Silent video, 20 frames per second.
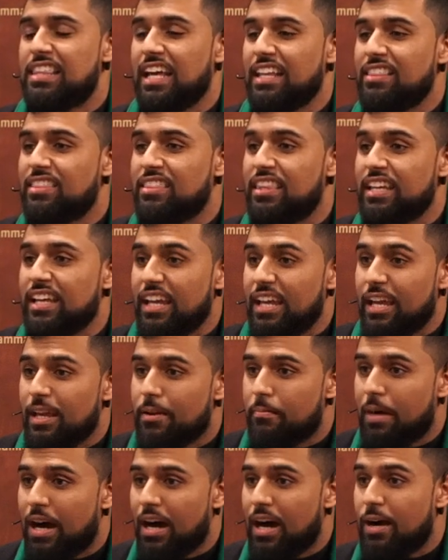that the
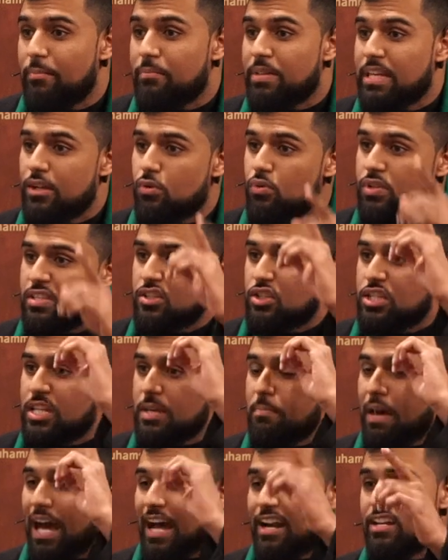Imam, he was
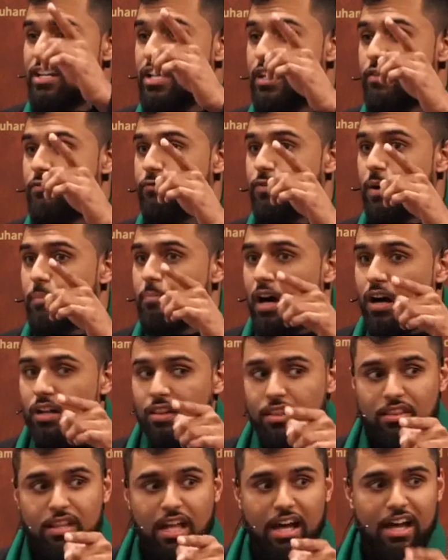demanded from
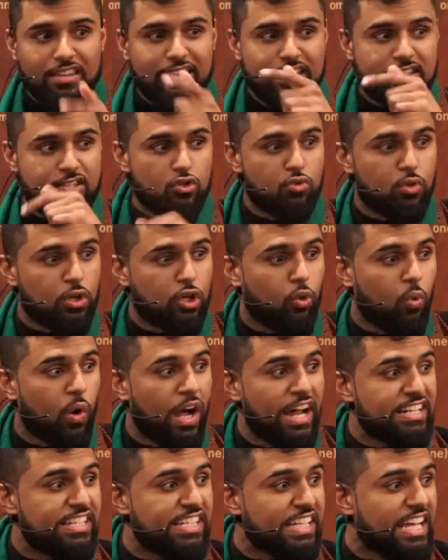Allah this
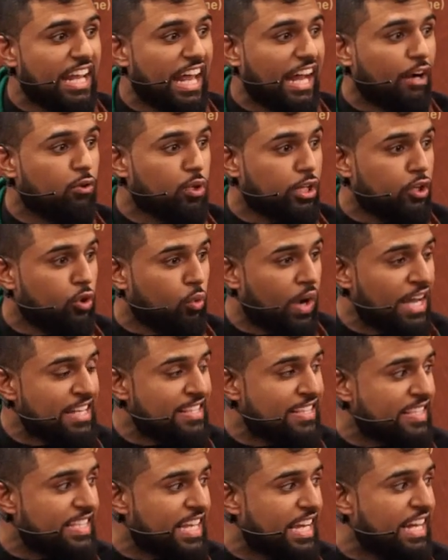request,
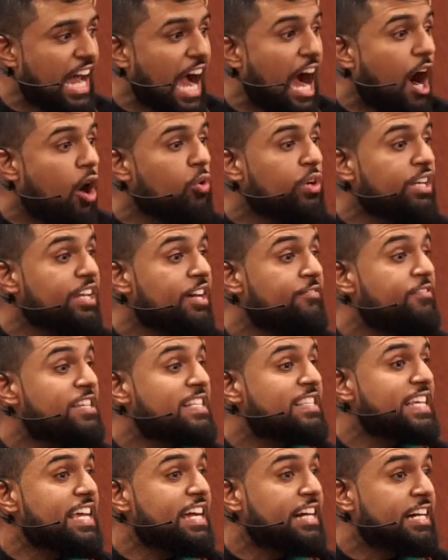request and out of
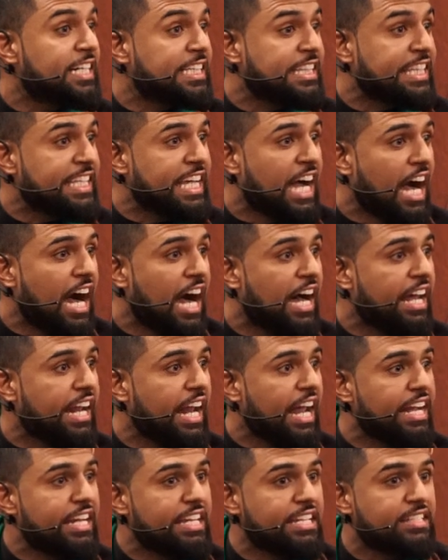his
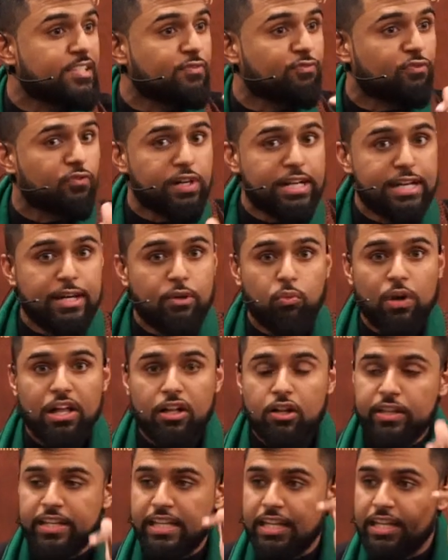ikhtiyar and his free
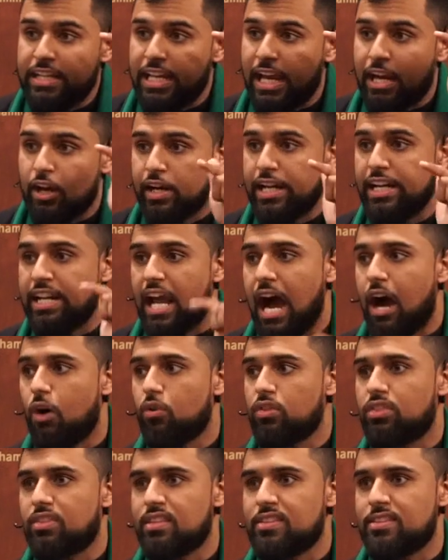will, he carried
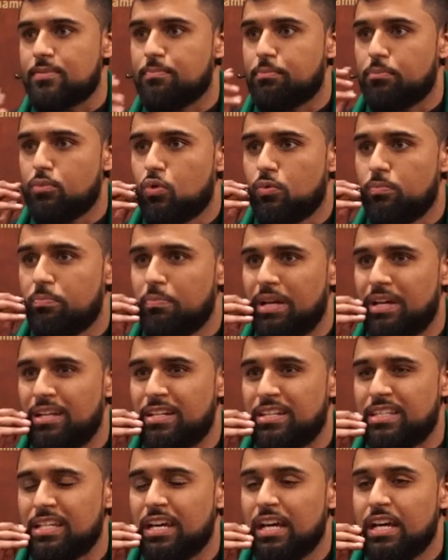out this
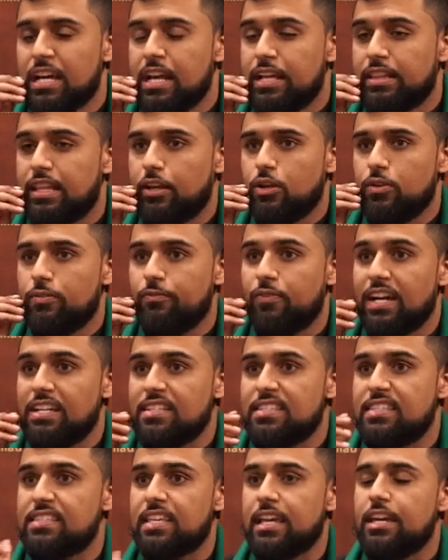movement. That you
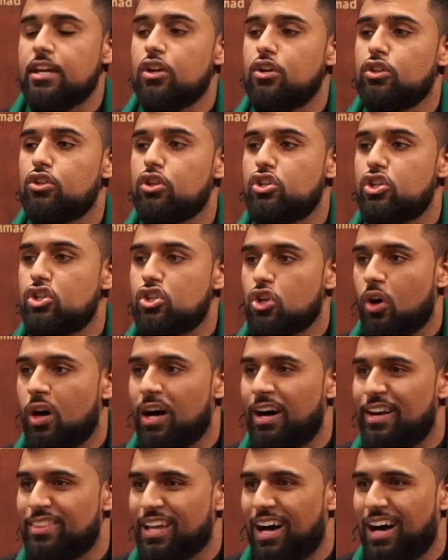find Sayyid
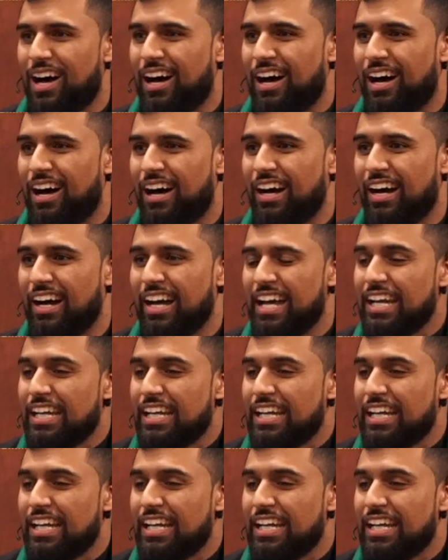al-Shuhada,